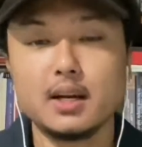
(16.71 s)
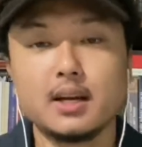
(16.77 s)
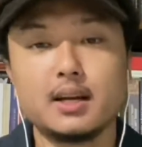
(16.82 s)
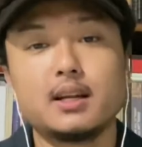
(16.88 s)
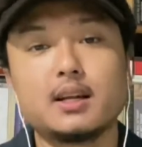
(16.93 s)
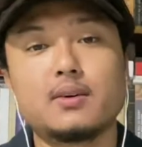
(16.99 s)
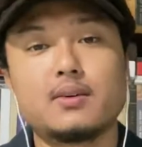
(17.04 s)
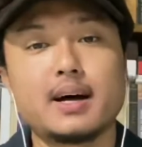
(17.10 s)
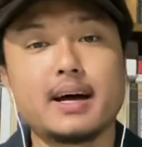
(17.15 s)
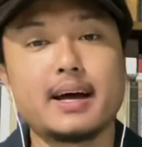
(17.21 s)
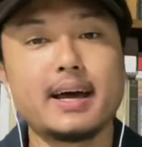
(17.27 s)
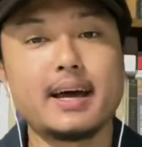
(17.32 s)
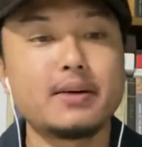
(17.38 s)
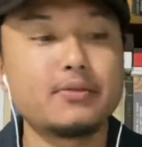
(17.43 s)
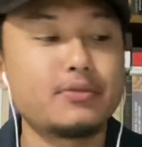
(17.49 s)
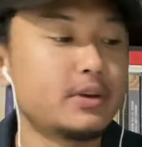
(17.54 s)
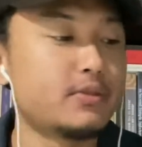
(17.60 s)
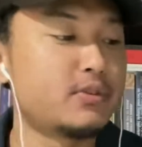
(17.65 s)
Now, I
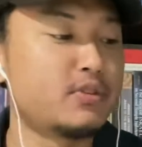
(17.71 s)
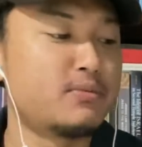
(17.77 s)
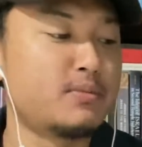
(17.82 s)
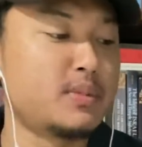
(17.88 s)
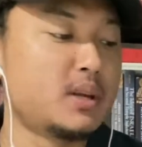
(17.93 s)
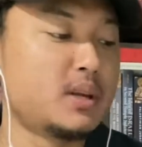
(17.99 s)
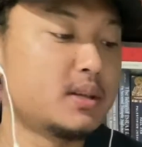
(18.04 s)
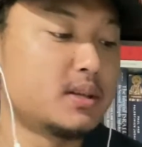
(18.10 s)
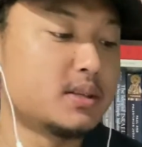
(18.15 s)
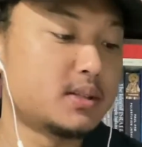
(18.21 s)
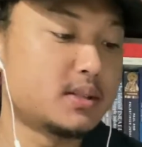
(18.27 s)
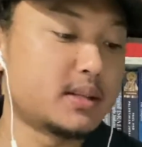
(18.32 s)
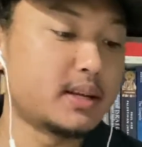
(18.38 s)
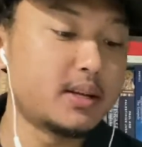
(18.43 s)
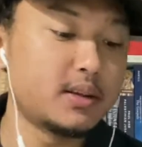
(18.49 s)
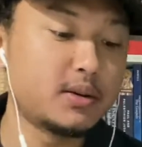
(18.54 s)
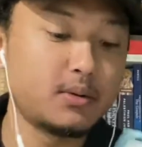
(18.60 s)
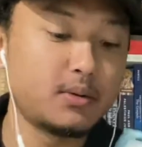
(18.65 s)
have here with me the
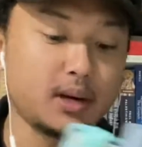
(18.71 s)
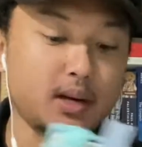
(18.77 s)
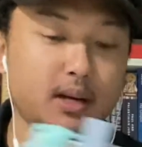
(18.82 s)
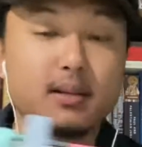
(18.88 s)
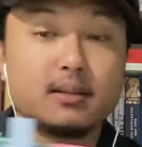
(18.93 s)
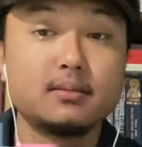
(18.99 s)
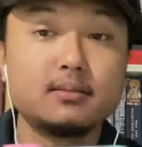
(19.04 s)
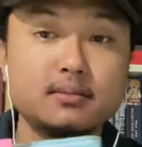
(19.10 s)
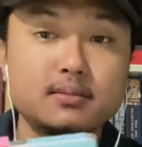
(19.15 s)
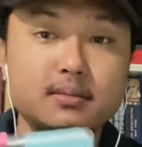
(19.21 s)
Study Quran.